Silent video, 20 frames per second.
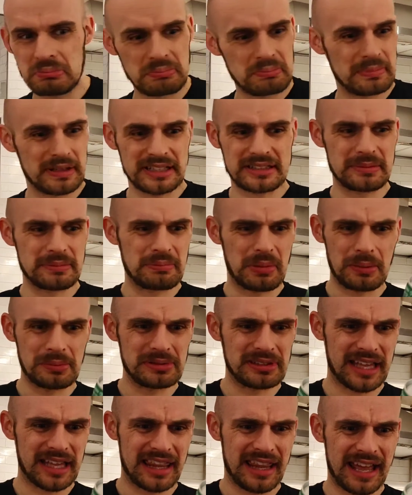bits and bobs
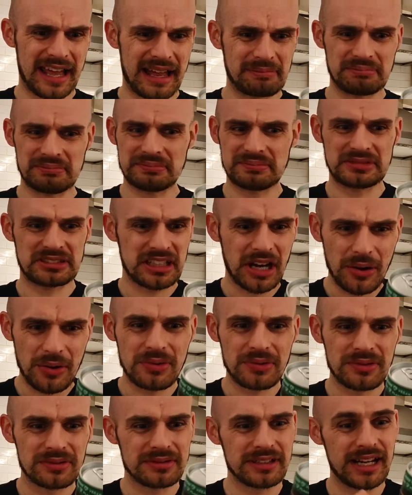like that.
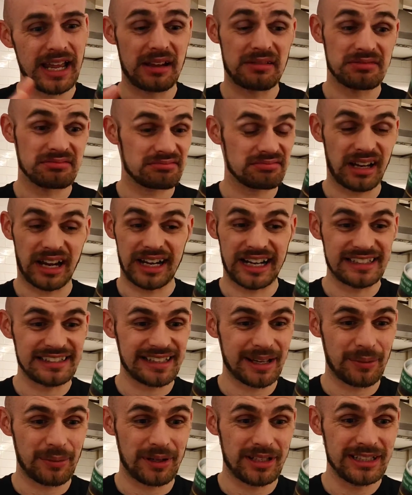I guess
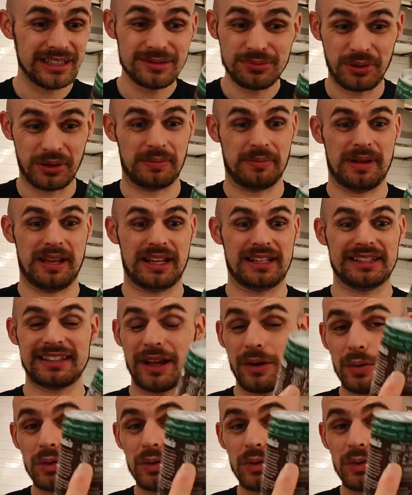that is what it means. They're